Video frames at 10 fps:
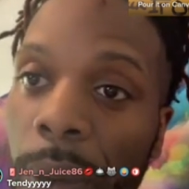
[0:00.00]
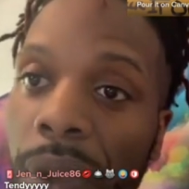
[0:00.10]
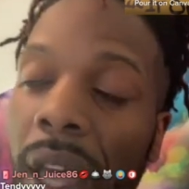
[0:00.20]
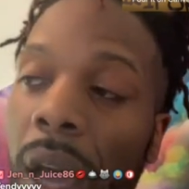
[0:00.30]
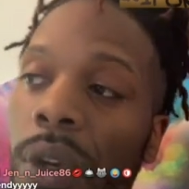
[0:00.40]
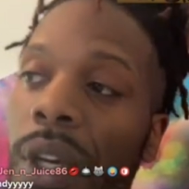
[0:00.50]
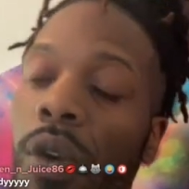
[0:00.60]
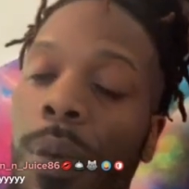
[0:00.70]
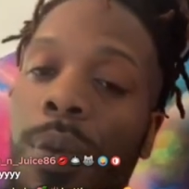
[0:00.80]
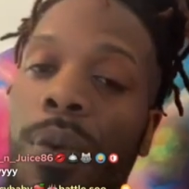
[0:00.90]
that I will
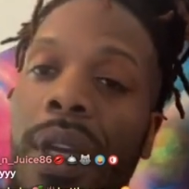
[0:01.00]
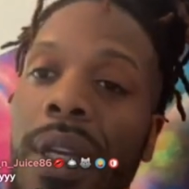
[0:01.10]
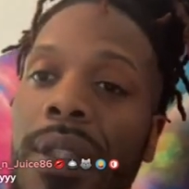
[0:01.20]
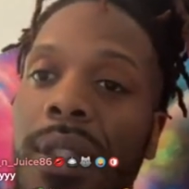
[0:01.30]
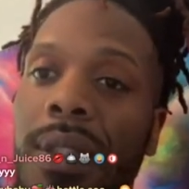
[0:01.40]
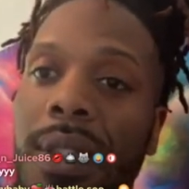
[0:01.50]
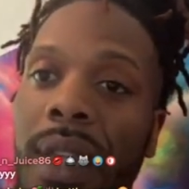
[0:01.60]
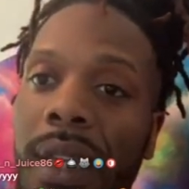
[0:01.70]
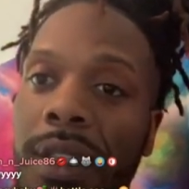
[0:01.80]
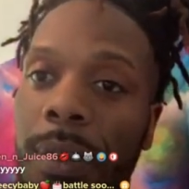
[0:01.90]
incorporate into
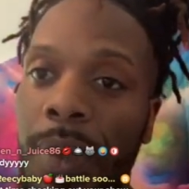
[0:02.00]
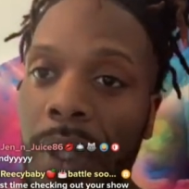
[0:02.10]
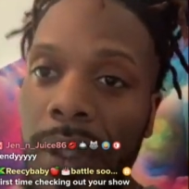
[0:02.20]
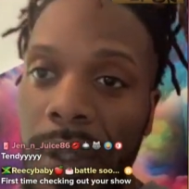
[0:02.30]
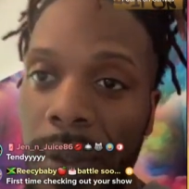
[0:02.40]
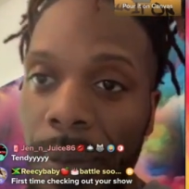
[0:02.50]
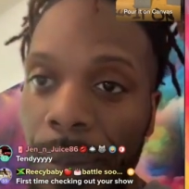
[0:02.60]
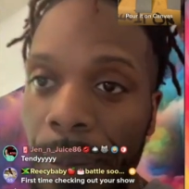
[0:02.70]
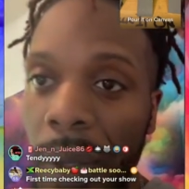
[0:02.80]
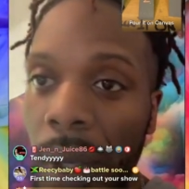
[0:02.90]
today's piece.
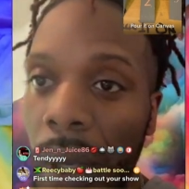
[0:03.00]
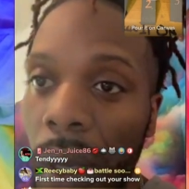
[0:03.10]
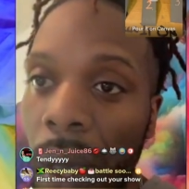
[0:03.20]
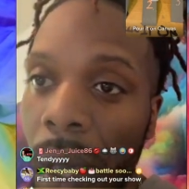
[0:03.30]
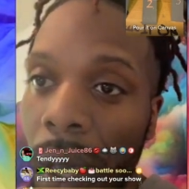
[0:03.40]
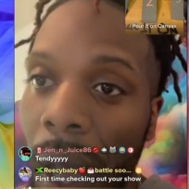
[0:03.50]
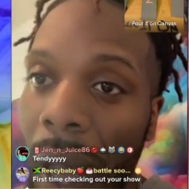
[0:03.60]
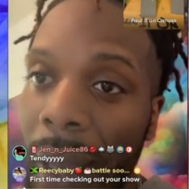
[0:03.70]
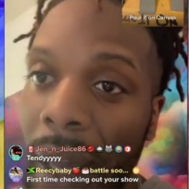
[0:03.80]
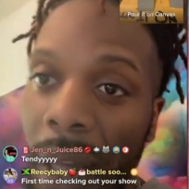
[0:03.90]

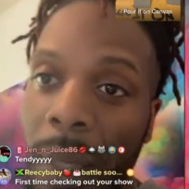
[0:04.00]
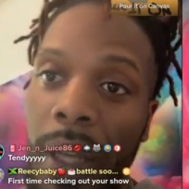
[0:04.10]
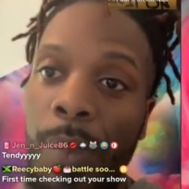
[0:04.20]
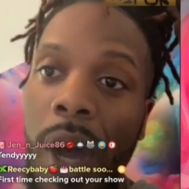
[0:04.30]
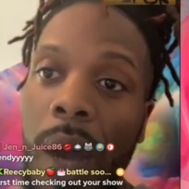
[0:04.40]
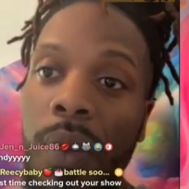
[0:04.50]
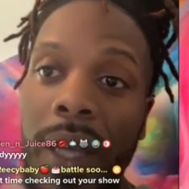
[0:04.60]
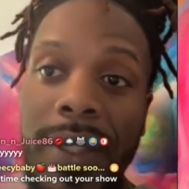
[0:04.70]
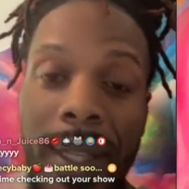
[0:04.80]
Iconic painter Bob Ross